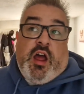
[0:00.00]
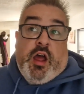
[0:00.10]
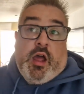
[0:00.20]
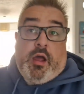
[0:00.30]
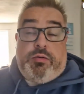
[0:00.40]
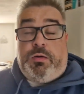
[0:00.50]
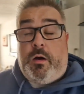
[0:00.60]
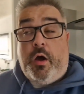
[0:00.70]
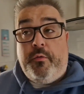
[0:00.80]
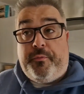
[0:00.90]

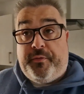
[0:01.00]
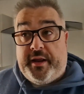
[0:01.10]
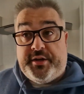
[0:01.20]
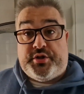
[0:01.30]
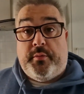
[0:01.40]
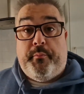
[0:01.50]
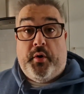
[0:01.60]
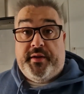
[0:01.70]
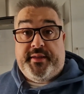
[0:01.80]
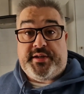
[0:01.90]
hopefully at some
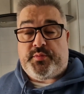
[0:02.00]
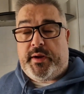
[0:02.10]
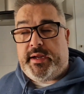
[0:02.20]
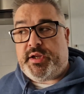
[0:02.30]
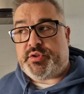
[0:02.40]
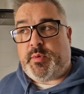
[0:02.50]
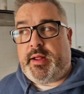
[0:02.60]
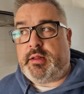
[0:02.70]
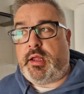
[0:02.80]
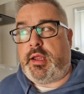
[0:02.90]
point this week as
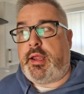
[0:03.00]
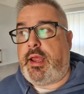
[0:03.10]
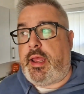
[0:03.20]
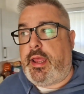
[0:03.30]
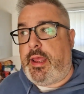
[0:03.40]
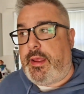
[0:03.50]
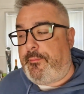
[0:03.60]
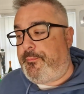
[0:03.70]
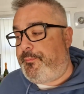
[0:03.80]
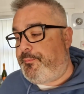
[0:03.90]
well.
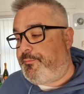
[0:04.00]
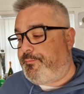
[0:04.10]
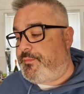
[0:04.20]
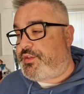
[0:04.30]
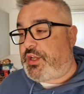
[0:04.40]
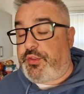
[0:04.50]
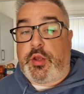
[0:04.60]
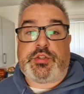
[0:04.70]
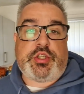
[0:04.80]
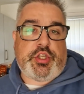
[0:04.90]
So
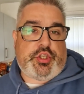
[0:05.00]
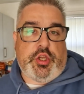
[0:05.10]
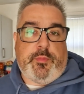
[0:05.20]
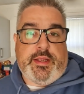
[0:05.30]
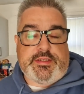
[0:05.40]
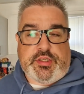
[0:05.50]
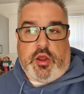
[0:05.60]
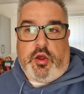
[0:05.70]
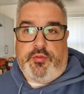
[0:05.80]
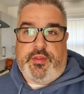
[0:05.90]
those are the two bits
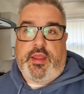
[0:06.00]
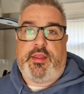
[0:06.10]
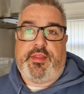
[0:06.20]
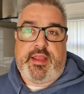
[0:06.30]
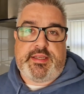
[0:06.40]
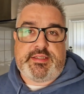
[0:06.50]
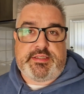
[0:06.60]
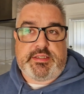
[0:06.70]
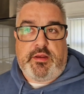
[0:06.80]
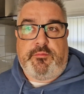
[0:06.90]
on
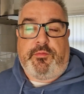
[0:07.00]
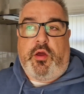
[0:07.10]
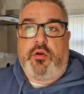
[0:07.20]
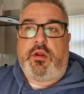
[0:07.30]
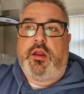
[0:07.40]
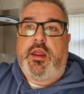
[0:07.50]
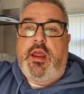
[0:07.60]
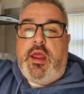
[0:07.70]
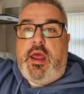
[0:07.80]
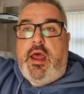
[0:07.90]
this vlog.
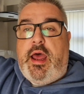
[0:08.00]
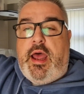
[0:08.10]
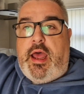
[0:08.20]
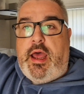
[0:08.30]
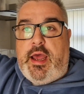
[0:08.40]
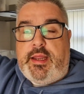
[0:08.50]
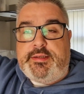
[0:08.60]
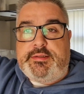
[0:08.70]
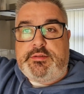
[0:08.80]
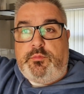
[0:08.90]

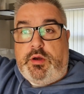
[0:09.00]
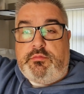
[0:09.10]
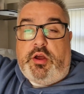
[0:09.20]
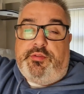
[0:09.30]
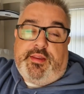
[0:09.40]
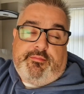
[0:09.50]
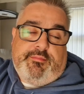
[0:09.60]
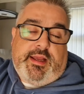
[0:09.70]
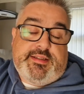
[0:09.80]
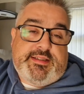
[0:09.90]
And well,
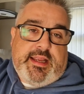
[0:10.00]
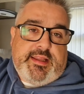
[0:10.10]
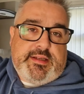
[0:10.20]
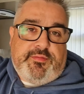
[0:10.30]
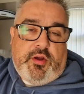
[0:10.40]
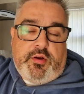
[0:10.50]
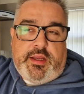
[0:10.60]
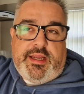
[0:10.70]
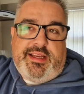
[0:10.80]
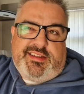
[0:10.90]
I say this vlog,
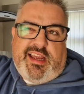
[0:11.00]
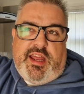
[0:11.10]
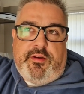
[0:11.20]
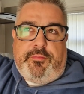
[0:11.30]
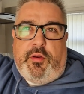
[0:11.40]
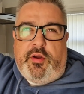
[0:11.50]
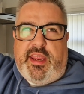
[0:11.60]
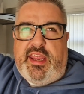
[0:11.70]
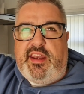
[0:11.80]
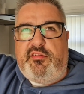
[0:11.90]
it's kind of
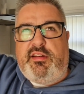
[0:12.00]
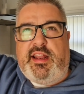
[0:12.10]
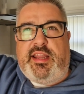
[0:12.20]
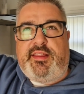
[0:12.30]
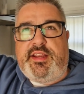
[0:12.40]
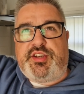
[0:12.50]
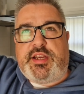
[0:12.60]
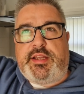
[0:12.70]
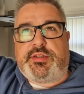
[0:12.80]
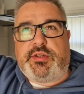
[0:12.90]
vloggy, isn't it, really, these
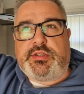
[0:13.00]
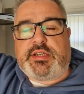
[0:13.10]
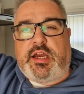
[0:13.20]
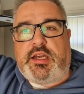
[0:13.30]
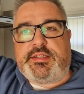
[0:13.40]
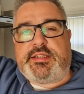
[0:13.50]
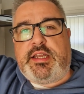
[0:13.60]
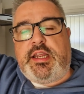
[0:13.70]
J Talks Cars.